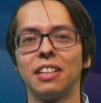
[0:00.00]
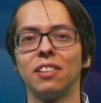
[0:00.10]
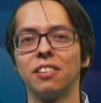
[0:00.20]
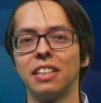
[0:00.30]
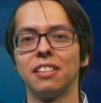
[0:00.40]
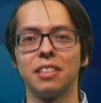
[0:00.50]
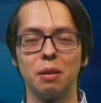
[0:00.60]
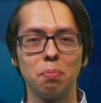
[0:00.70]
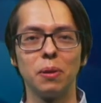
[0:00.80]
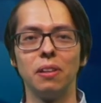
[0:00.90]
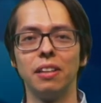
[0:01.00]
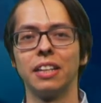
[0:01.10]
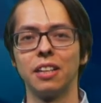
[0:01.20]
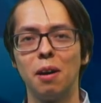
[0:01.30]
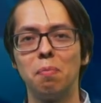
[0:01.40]
including simple
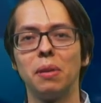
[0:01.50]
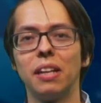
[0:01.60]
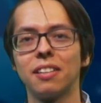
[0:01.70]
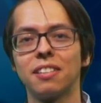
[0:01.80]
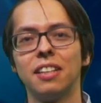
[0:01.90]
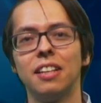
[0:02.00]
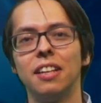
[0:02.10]
and complex,